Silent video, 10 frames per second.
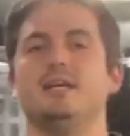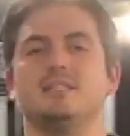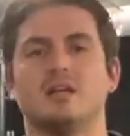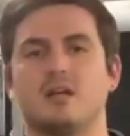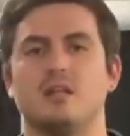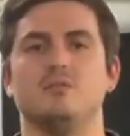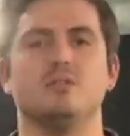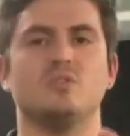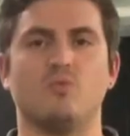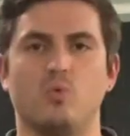is the
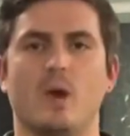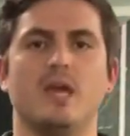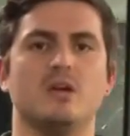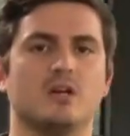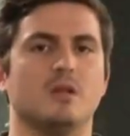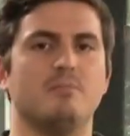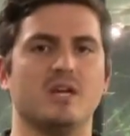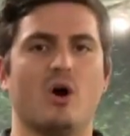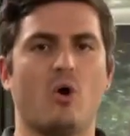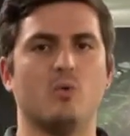clearance of where you're gonna be
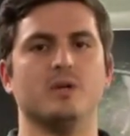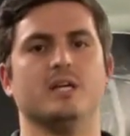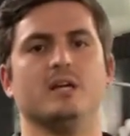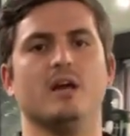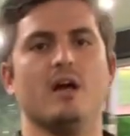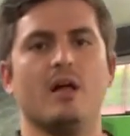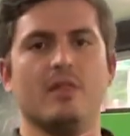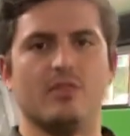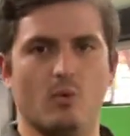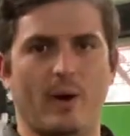holding
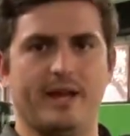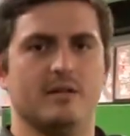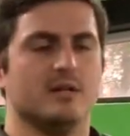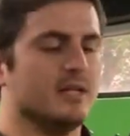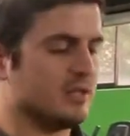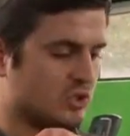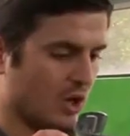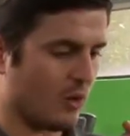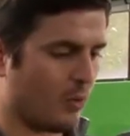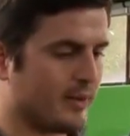the weight.
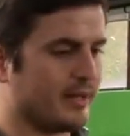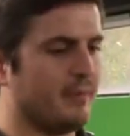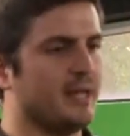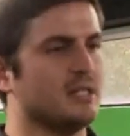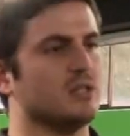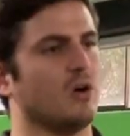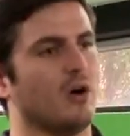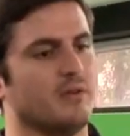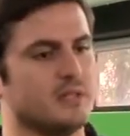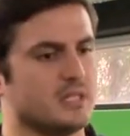So what that means is,
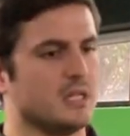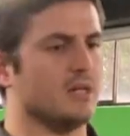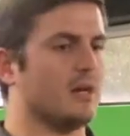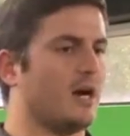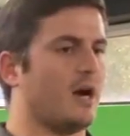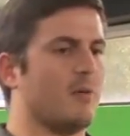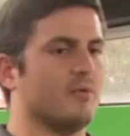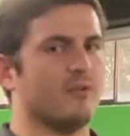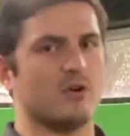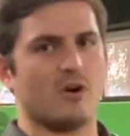obviously with
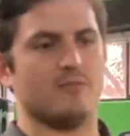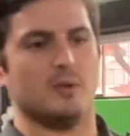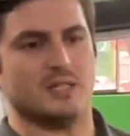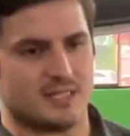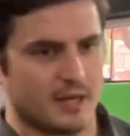a goblet, stay